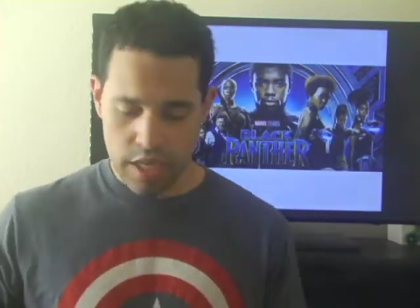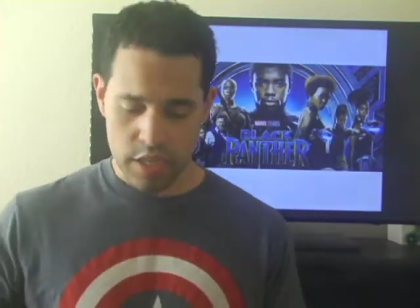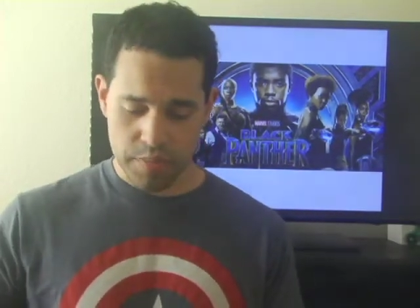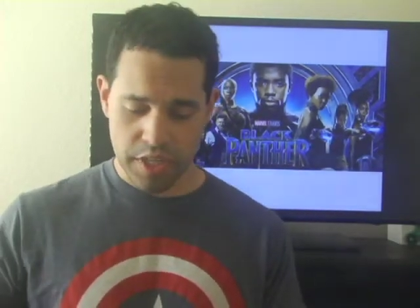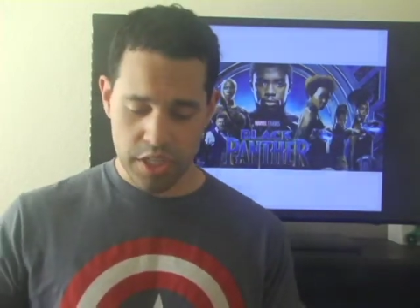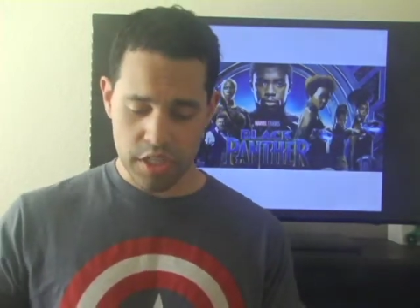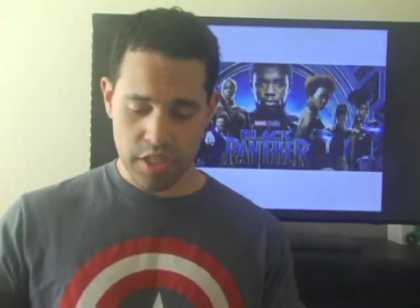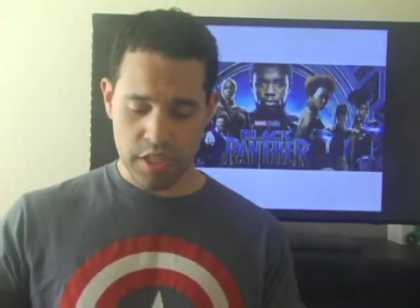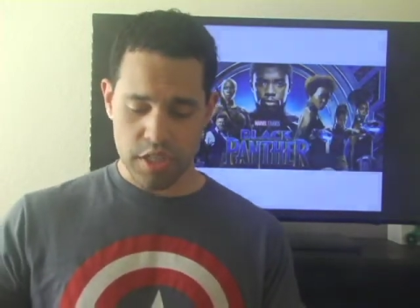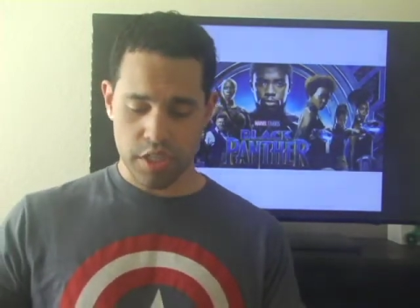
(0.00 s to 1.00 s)

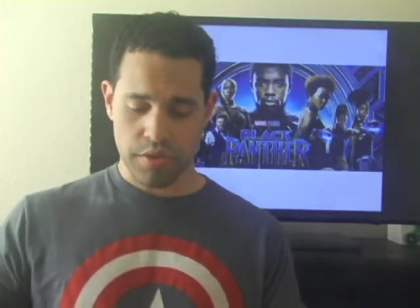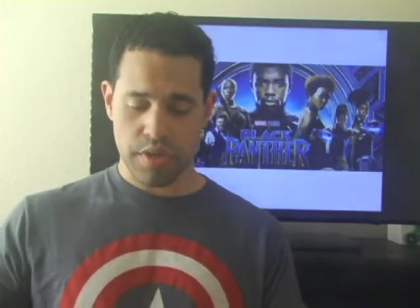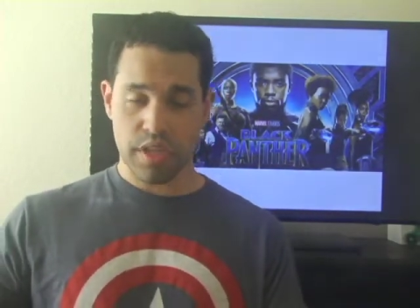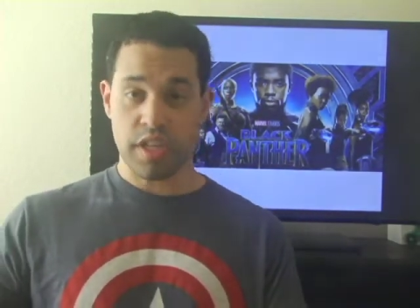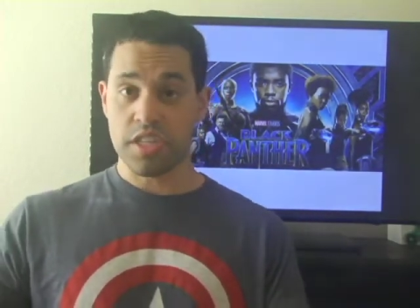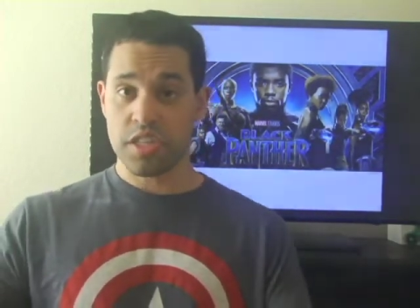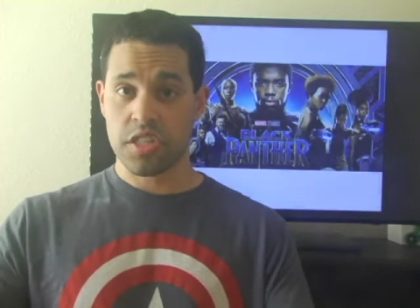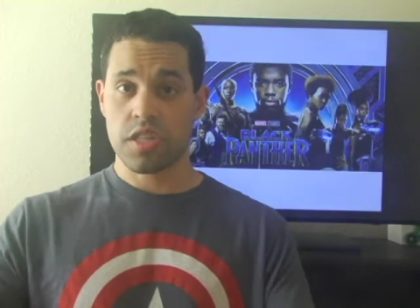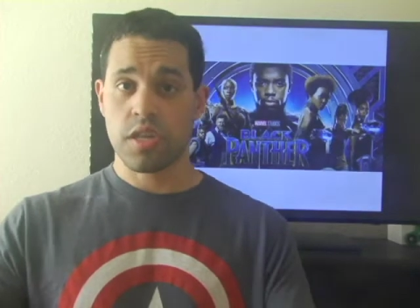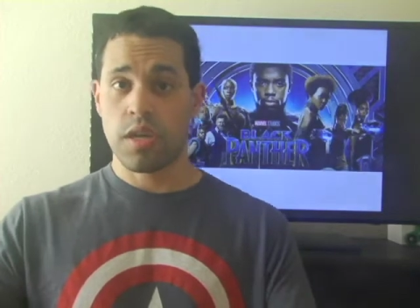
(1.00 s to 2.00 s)
Especially considering
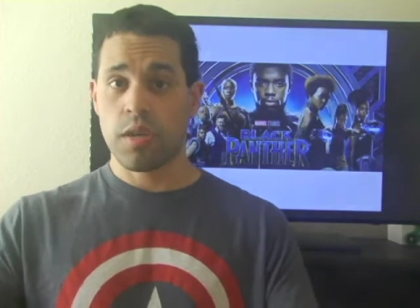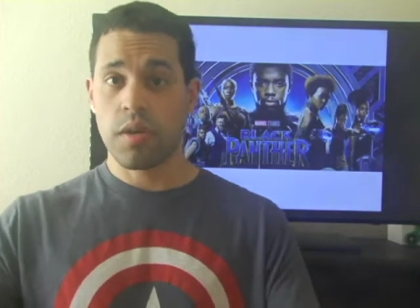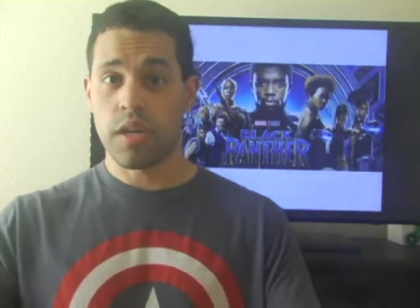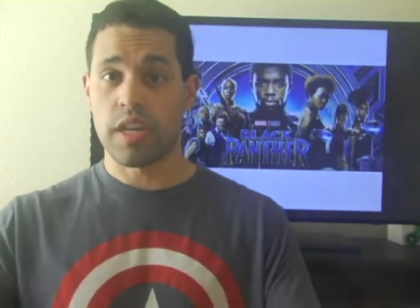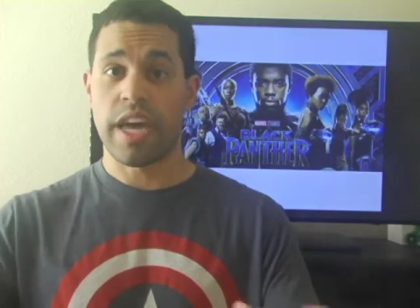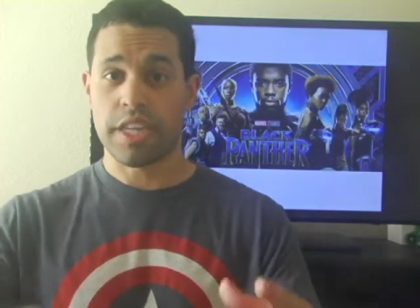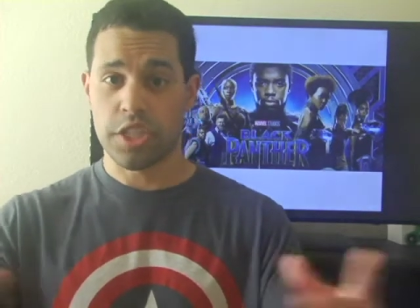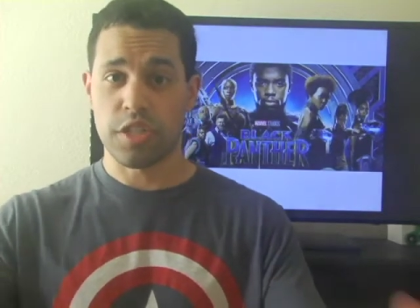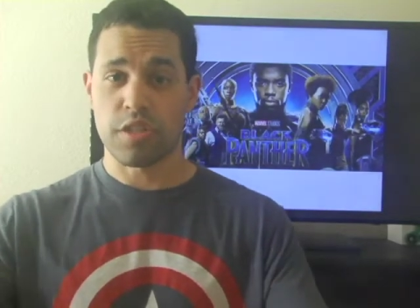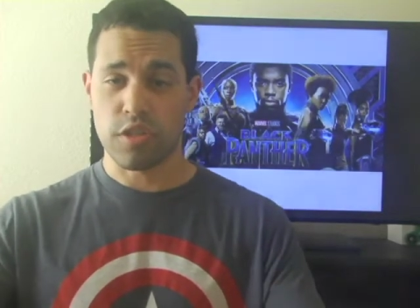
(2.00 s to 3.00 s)
it's an
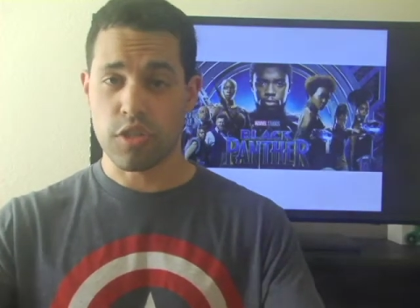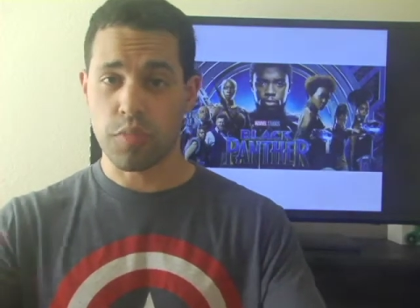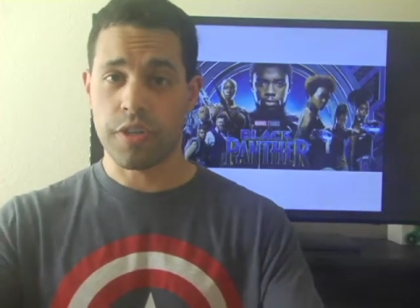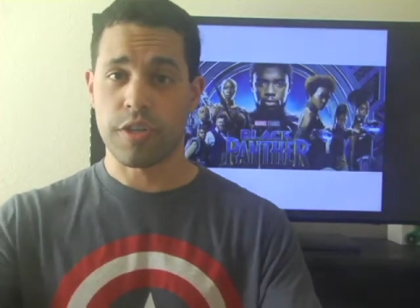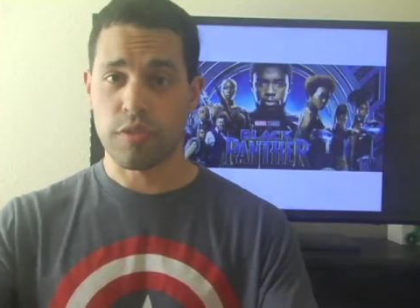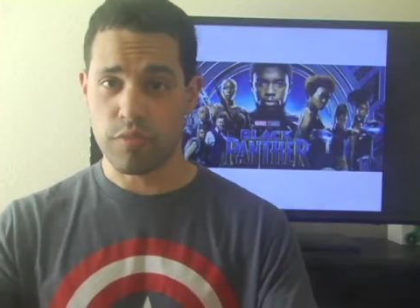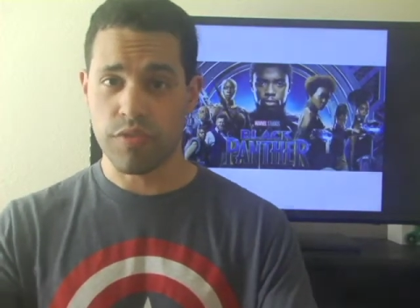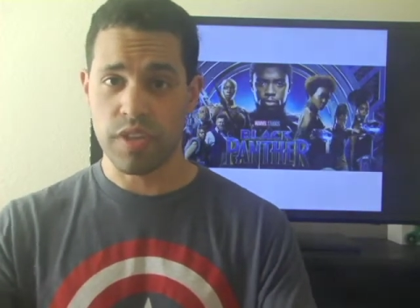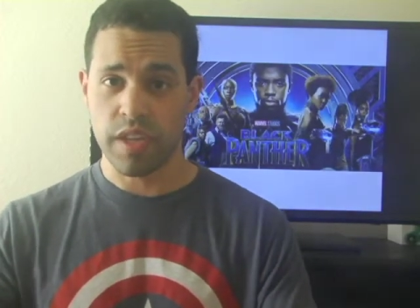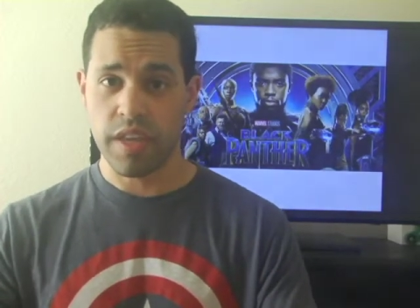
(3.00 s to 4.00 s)
action superhero
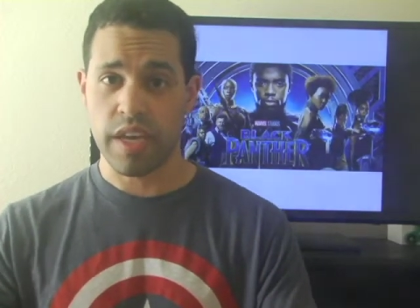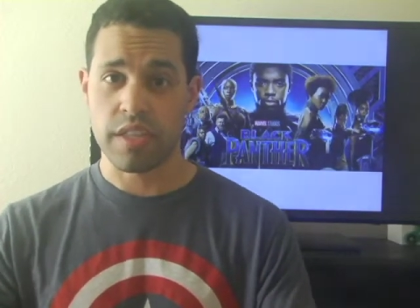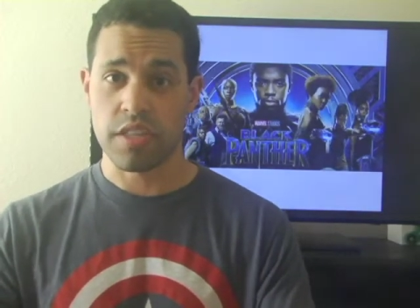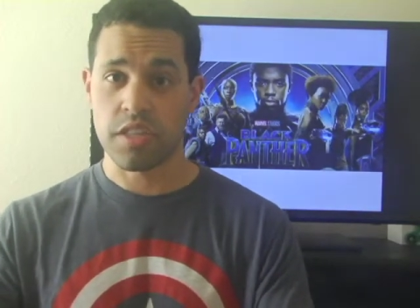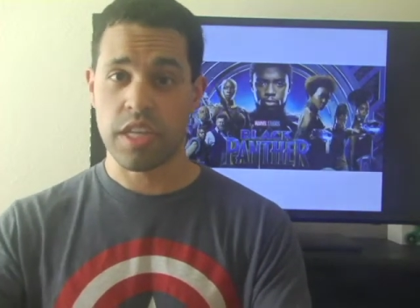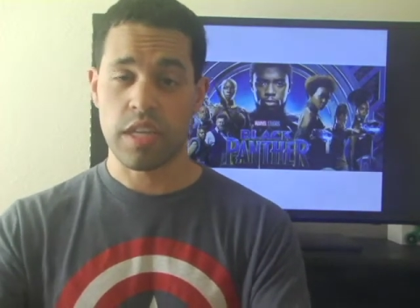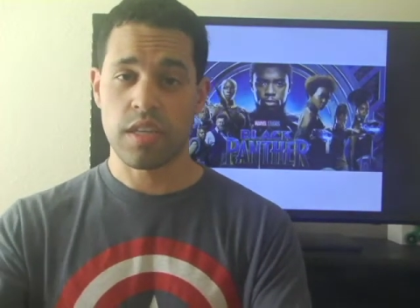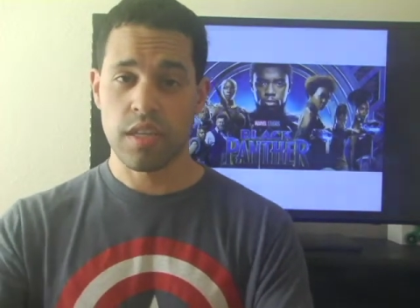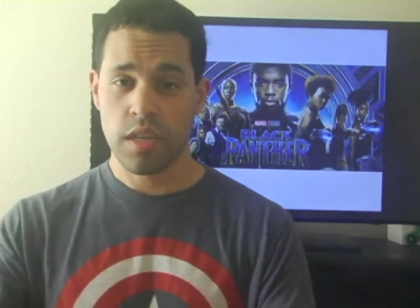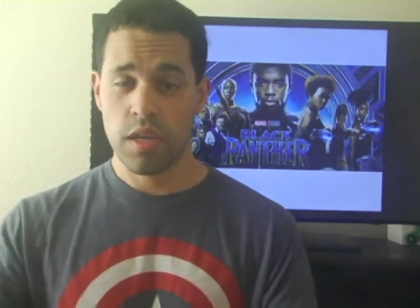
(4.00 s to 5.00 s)
movie that is set